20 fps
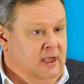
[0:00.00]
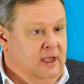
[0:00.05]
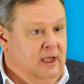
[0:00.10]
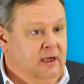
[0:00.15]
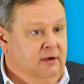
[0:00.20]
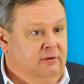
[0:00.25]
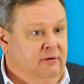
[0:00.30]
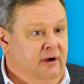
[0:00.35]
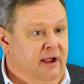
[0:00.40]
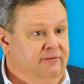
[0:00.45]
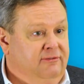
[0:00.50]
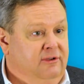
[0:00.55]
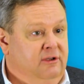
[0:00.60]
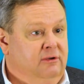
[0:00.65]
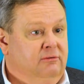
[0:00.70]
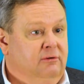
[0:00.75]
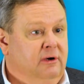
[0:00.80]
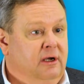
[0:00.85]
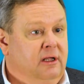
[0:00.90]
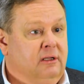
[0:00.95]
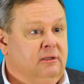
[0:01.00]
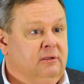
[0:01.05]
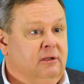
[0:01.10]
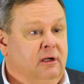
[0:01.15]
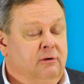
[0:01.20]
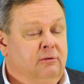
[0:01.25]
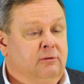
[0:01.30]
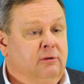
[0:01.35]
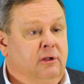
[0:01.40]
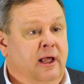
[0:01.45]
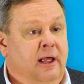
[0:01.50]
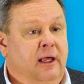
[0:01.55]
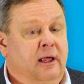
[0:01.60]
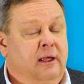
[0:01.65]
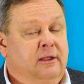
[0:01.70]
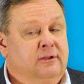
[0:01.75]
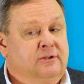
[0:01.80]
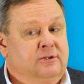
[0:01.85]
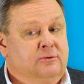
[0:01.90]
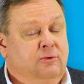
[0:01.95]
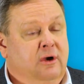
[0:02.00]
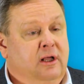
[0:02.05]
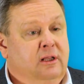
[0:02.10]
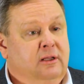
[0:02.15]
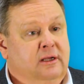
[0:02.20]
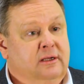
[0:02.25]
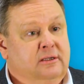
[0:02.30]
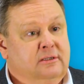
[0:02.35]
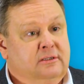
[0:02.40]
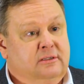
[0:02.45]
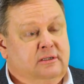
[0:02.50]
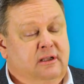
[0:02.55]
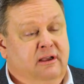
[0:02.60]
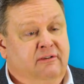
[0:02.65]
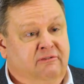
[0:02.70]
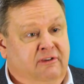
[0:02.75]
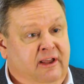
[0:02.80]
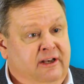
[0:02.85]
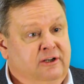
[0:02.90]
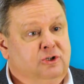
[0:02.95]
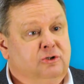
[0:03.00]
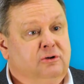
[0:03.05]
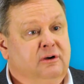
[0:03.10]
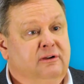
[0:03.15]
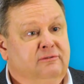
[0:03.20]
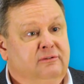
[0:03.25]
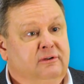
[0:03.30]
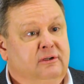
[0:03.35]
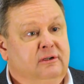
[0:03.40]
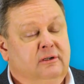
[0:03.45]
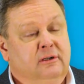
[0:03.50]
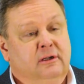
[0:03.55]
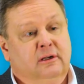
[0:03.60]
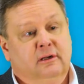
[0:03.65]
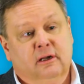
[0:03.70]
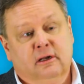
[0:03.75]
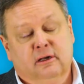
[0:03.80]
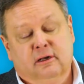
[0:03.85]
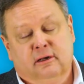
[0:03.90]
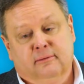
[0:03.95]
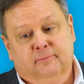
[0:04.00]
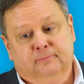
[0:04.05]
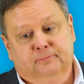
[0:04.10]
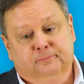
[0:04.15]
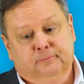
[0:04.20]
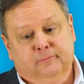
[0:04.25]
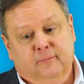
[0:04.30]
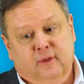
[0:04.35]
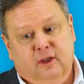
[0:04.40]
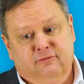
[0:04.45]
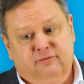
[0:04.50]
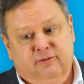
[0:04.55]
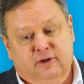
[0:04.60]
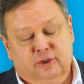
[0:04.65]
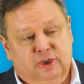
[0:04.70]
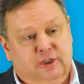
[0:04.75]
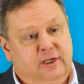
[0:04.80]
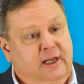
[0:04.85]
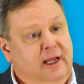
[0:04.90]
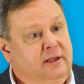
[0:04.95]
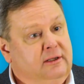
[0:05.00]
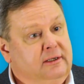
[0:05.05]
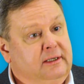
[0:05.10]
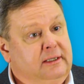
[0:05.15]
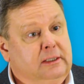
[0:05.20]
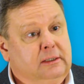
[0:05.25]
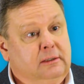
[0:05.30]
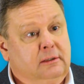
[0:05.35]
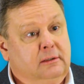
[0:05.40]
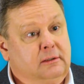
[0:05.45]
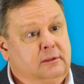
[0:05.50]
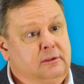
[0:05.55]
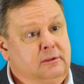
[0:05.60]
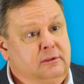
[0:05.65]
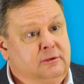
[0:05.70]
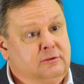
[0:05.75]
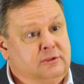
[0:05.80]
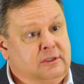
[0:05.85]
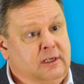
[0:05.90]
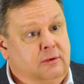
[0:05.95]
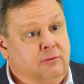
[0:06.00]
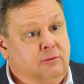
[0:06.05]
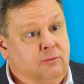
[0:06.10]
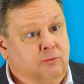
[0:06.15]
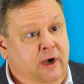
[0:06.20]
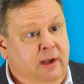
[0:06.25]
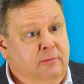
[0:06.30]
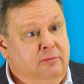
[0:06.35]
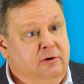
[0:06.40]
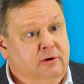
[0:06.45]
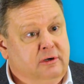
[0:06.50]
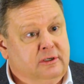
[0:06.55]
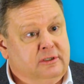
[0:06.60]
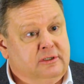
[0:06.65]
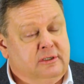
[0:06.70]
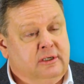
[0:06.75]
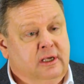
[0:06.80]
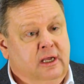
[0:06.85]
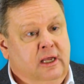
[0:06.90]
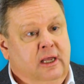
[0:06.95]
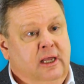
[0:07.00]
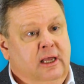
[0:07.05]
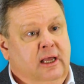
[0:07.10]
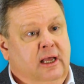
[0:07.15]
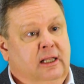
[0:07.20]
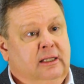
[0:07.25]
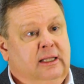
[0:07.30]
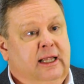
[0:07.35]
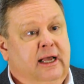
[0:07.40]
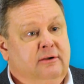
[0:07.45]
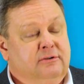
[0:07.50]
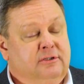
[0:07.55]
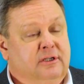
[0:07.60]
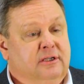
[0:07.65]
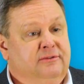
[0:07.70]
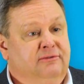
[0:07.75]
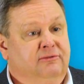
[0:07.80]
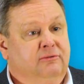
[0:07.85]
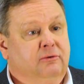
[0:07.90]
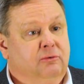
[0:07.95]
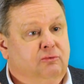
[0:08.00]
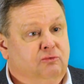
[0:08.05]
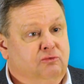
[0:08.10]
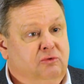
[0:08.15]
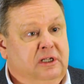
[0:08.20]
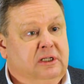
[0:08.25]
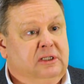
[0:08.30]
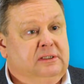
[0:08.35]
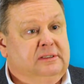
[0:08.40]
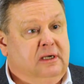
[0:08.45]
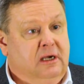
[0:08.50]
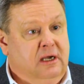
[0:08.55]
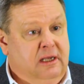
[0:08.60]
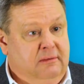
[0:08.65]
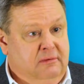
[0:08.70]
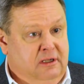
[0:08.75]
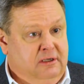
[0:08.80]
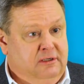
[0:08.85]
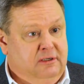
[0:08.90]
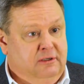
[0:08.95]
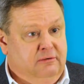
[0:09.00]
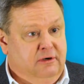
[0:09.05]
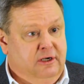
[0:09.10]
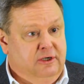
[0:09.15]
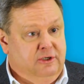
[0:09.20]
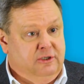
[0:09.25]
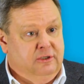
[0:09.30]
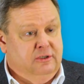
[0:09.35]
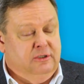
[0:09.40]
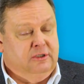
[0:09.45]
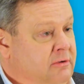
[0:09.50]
And GraphQL, as well as event-driven functionality using webhooks, allows us for real-time integration.